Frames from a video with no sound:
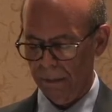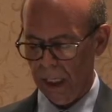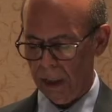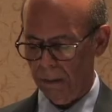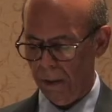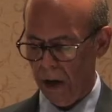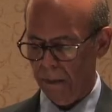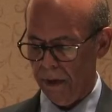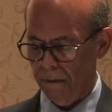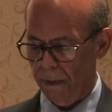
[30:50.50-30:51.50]
and
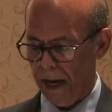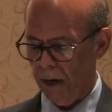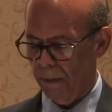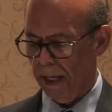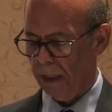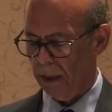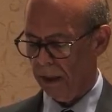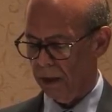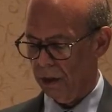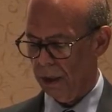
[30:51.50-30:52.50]
Department of Biomedical
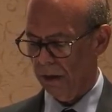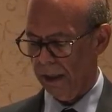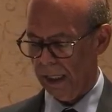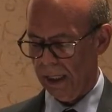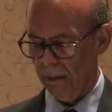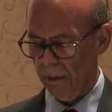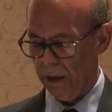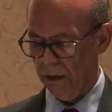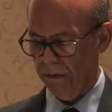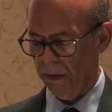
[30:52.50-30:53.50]
Engineering at Emory
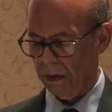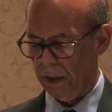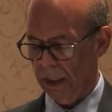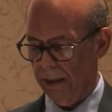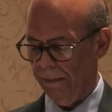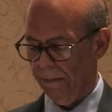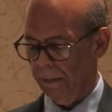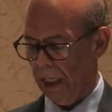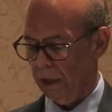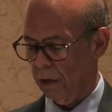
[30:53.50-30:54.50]
University
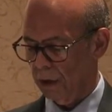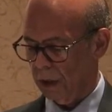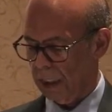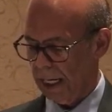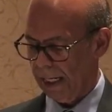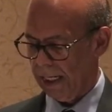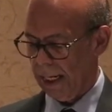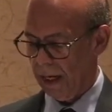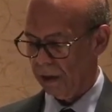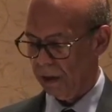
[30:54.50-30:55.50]
in Georgia Tech, and
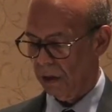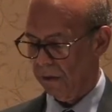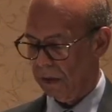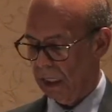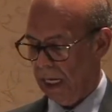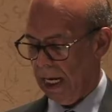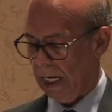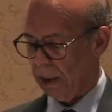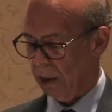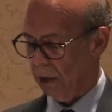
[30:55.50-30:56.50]
now serves
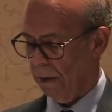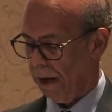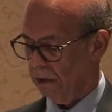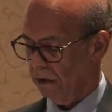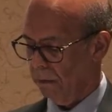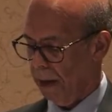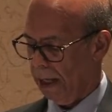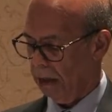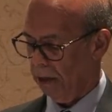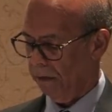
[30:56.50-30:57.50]
as the Director of
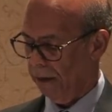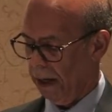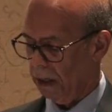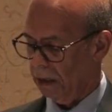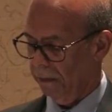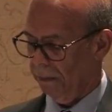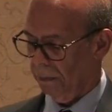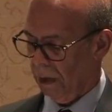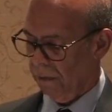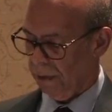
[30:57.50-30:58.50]
Medical Affairs
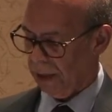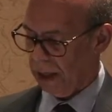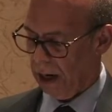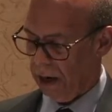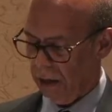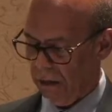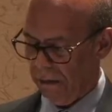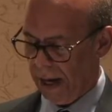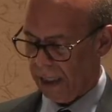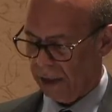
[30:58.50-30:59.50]
for the
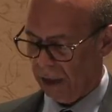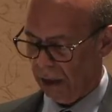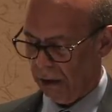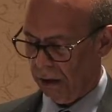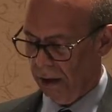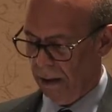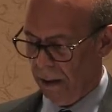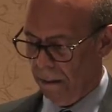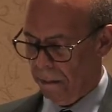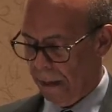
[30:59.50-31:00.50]
Cardiovascular
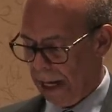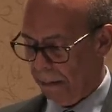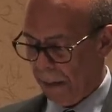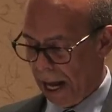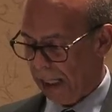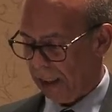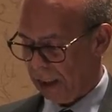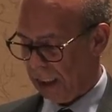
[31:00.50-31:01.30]
Metabolic